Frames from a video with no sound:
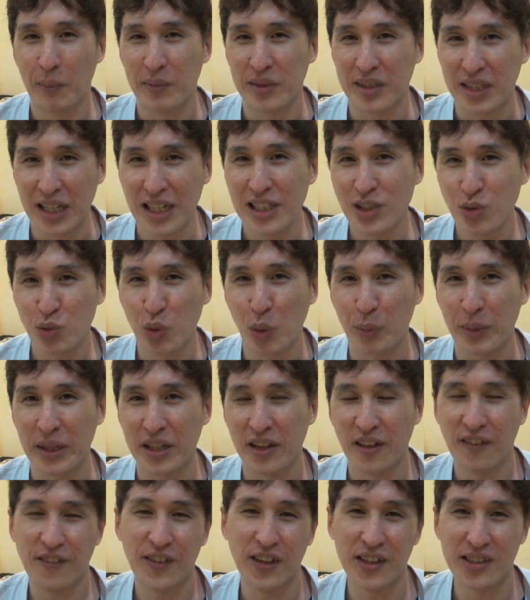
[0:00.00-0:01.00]
This will be
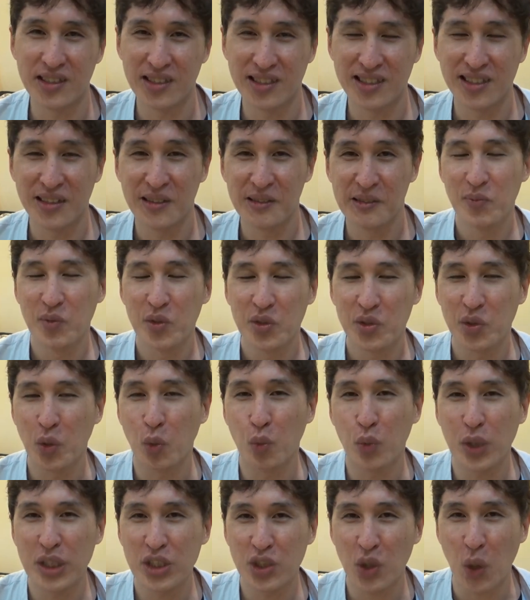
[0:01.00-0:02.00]
the first. So
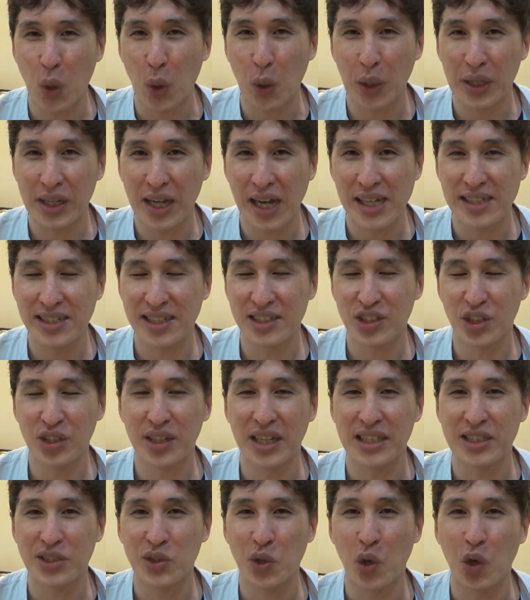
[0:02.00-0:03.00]
which organization
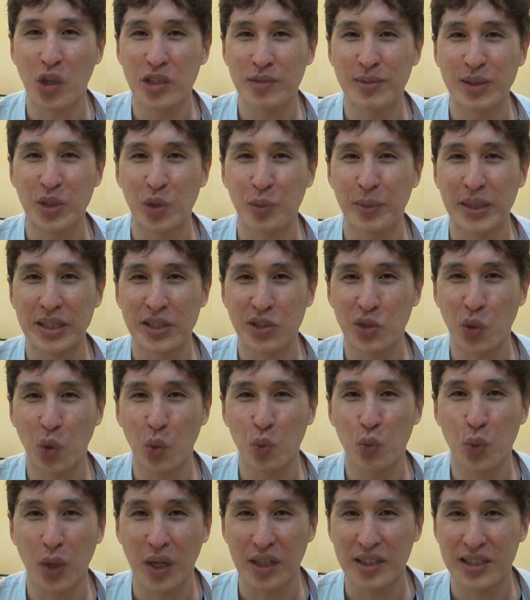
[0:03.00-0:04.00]
has caused me to be so
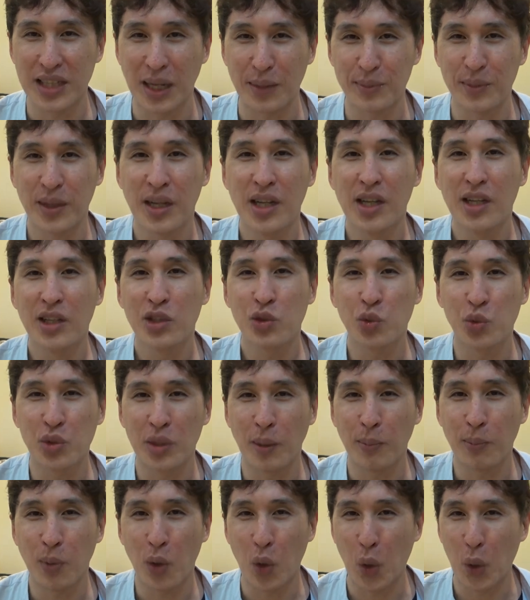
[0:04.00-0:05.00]
worked up to the
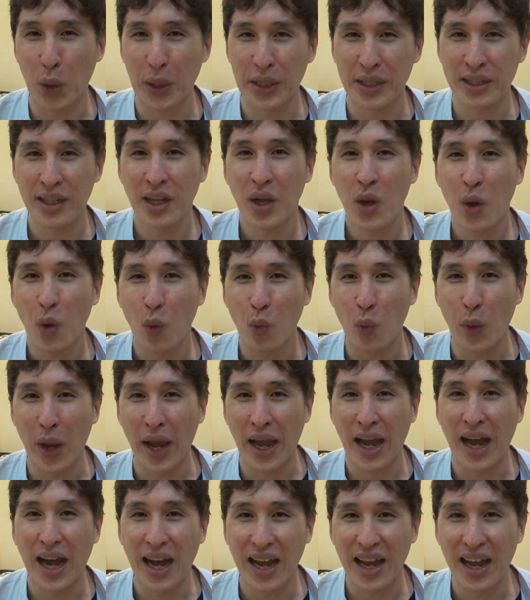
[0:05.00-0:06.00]
point
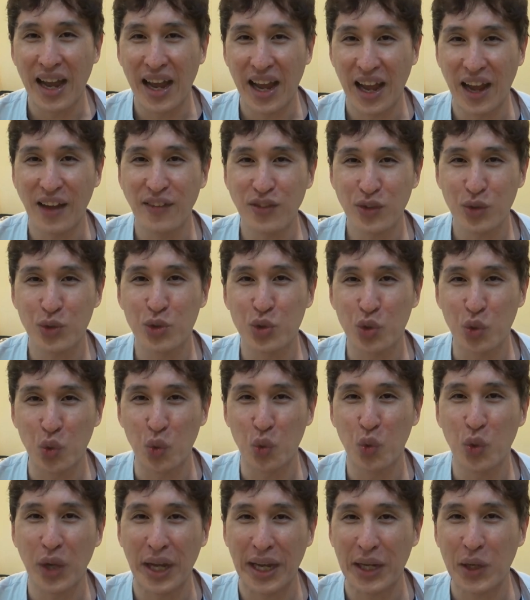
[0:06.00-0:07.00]
where I have to
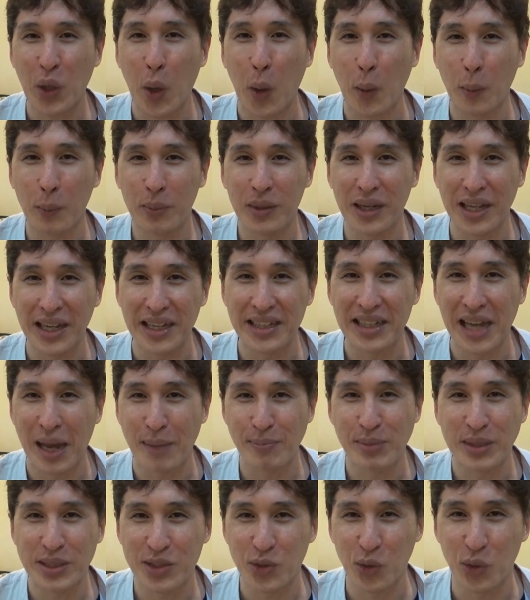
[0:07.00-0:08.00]
do a complaint
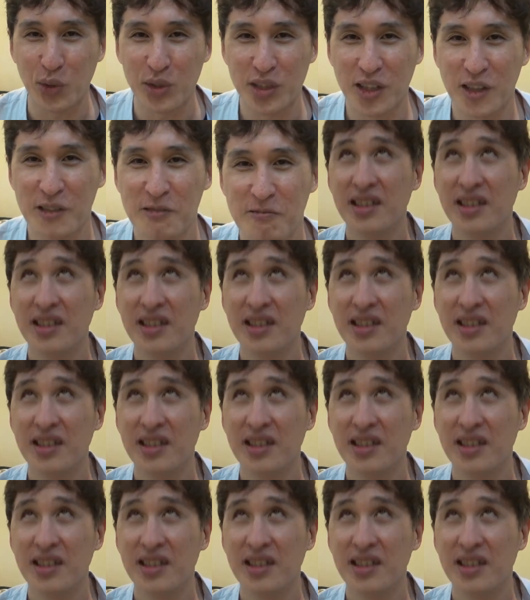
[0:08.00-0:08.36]
episode?